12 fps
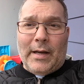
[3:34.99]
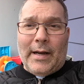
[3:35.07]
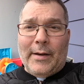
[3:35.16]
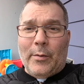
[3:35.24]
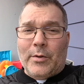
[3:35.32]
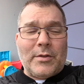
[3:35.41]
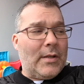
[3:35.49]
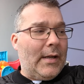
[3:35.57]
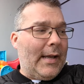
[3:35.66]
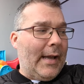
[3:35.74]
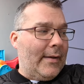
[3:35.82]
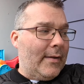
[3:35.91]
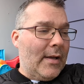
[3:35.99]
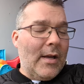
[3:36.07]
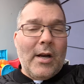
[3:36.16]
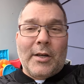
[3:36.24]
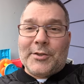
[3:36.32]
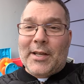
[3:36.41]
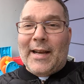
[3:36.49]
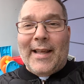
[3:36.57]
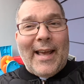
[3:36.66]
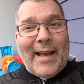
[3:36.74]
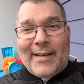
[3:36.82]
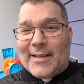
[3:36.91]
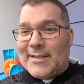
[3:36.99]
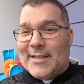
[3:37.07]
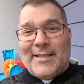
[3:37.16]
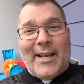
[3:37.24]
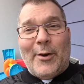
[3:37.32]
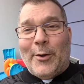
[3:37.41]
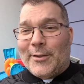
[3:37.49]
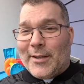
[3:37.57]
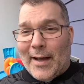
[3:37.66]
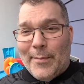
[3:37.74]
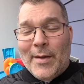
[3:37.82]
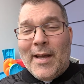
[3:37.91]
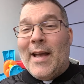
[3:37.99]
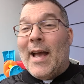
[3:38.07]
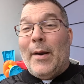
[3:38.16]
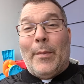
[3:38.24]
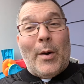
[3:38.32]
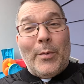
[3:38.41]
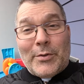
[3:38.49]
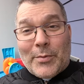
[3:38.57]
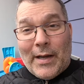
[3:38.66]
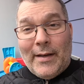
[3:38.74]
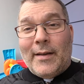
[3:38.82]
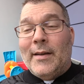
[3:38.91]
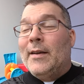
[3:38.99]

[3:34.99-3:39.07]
I know this, again, I'll say it again because I say it all the time, and I'm always right.